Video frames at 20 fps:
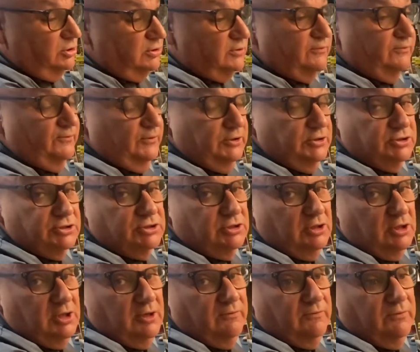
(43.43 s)
the finish
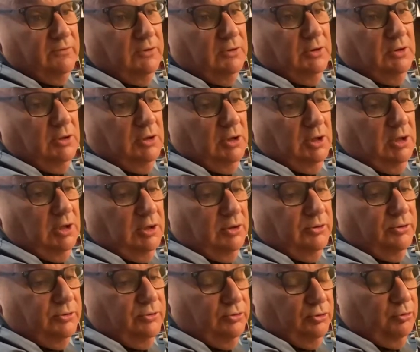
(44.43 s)
off
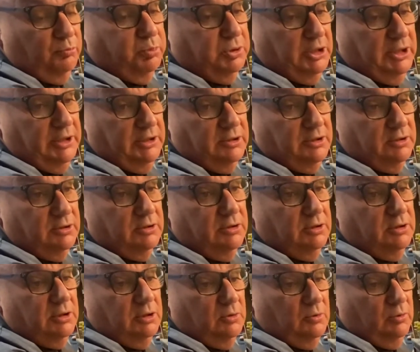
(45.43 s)
through the planer
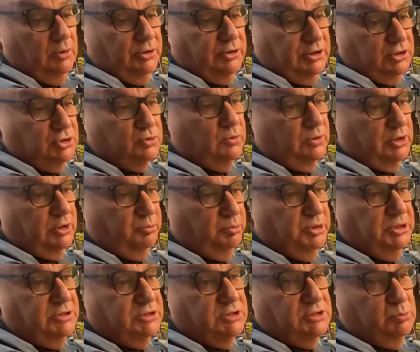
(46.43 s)
with each one of the
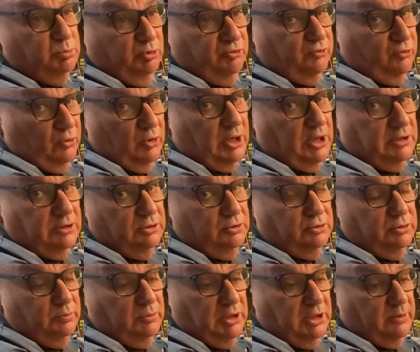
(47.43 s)
pieces before I glued
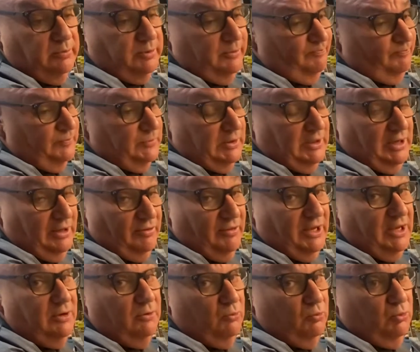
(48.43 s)
them up, and
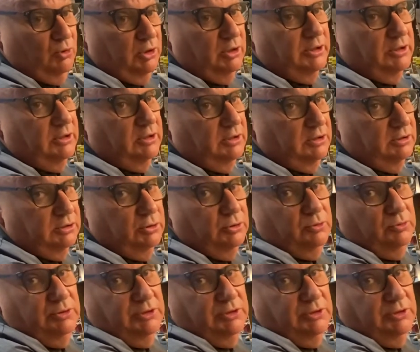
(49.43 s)
they really glued